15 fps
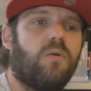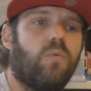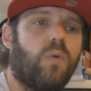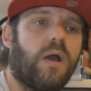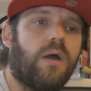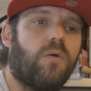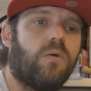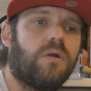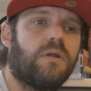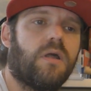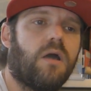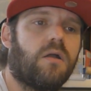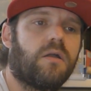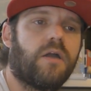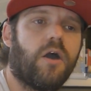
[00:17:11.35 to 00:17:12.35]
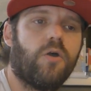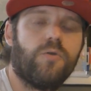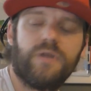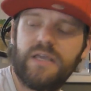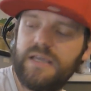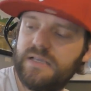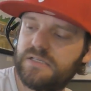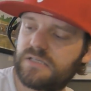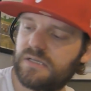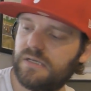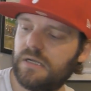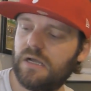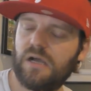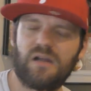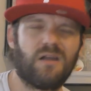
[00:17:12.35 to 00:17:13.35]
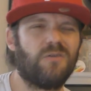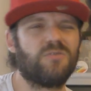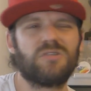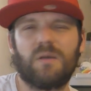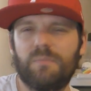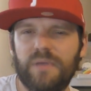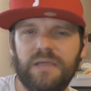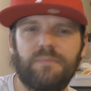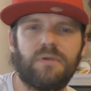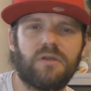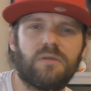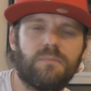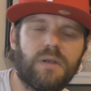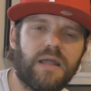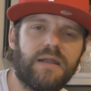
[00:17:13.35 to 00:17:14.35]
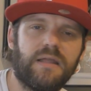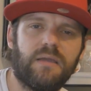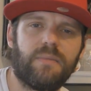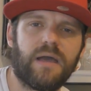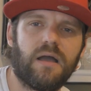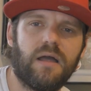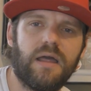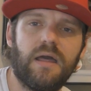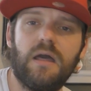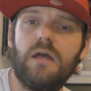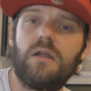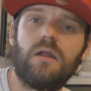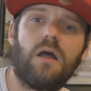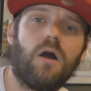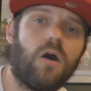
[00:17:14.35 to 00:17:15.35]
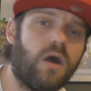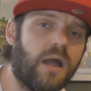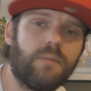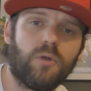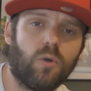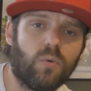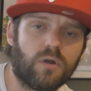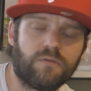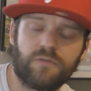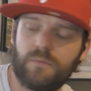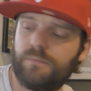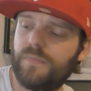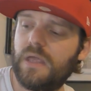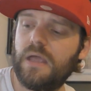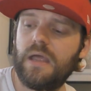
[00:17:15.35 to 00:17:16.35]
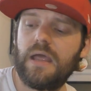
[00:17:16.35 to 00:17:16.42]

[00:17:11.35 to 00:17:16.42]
Well done, Cody's. I know some people are complaining about it. I am not one of them.